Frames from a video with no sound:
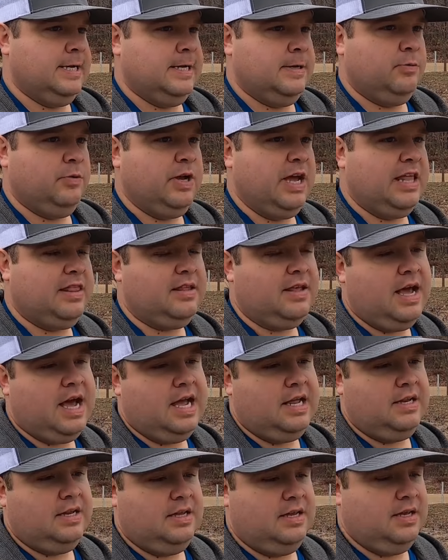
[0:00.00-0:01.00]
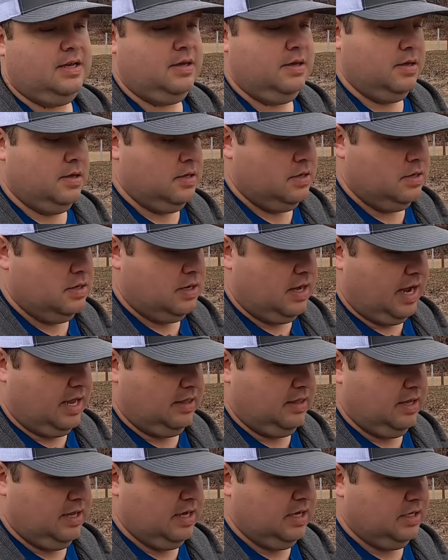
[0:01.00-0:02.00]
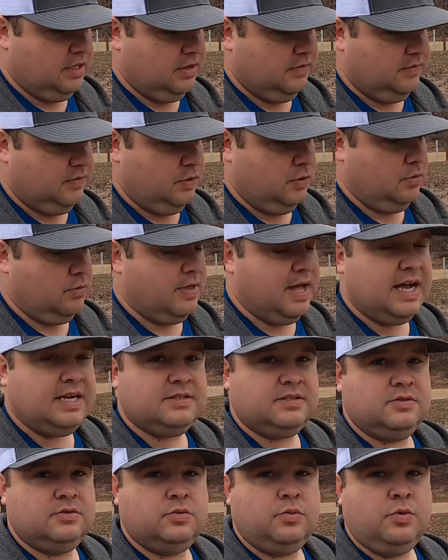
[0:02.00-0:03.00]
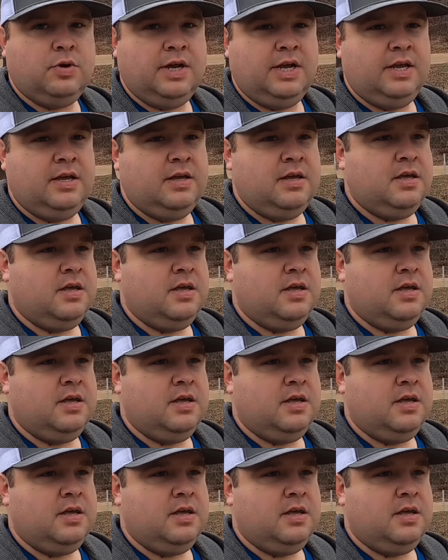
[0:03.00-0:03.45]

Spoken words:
We got the idea at the end of 2020.